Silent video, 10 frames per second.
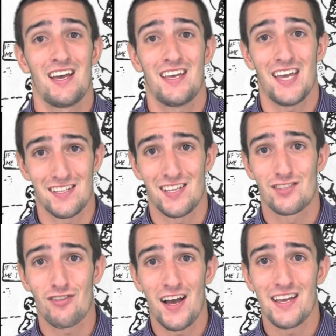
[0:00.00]
yes, that's
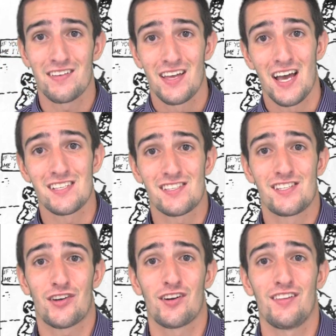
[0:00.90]
right, has a
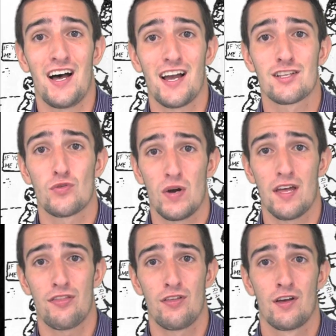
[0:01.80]
secret alliance
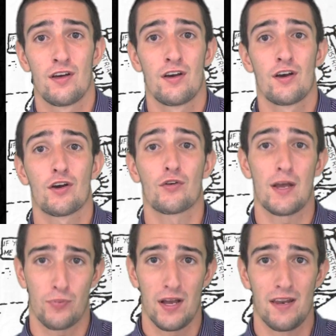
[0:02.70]
with
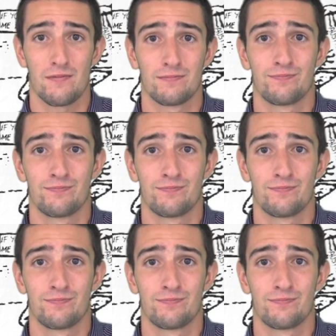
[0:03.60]
Great Britain.